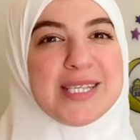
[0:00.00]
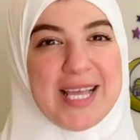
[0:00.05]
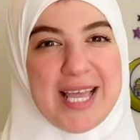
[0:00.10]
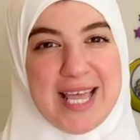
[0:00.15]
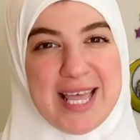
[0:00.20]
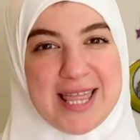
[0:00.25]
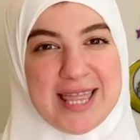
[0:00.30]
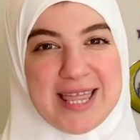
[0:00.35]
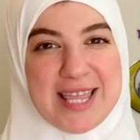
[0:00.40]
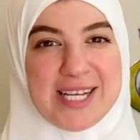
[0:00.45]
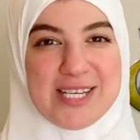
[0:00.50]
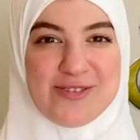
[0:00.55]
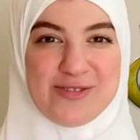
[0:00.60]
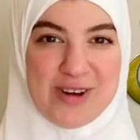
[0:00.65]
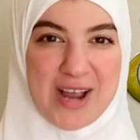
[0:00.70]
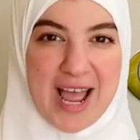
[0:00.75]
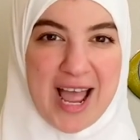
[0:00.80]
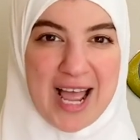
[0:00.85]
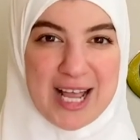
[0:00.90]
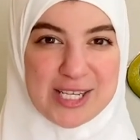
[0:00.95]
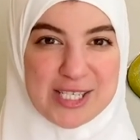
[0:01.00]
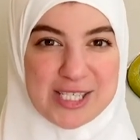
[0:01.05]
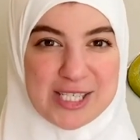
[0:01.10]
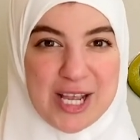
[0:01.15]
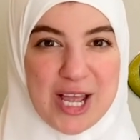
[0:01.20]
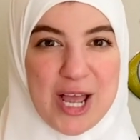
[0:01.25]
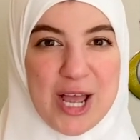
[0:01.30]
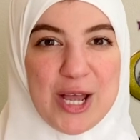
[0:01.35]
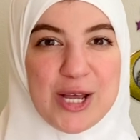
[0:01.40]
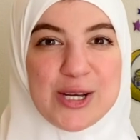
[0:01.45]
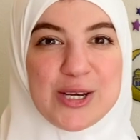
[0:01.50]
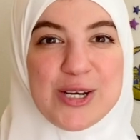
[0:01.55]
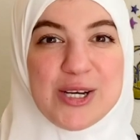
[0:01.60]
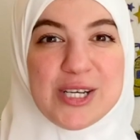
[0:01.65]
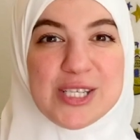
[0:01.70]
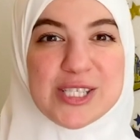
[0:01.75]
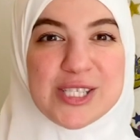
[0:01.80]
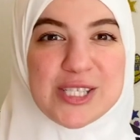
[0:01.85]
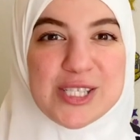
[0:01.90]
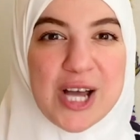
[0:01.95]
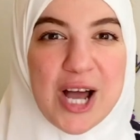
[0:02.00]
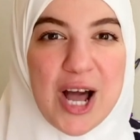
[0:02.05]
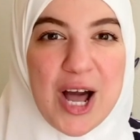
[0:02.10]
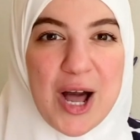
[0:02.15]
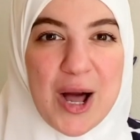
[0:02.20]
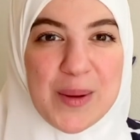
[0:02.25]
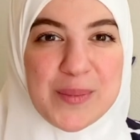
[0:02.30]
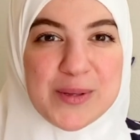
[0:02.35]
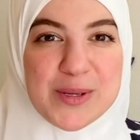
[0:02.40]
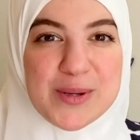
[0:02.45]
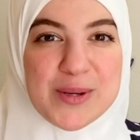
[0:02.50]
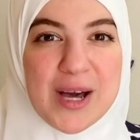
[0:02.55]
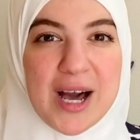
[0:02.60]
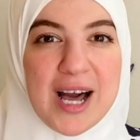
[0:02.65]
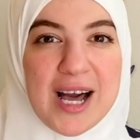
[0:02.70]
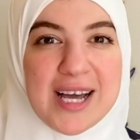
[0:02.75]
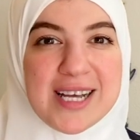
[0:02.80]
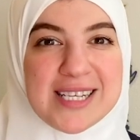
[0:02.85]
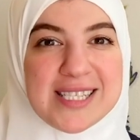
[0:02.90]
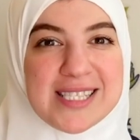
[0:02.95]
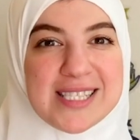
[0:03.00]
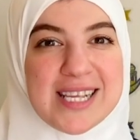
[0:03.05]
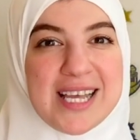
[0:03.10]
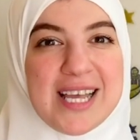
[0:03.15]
in the trash. Good job, you guys.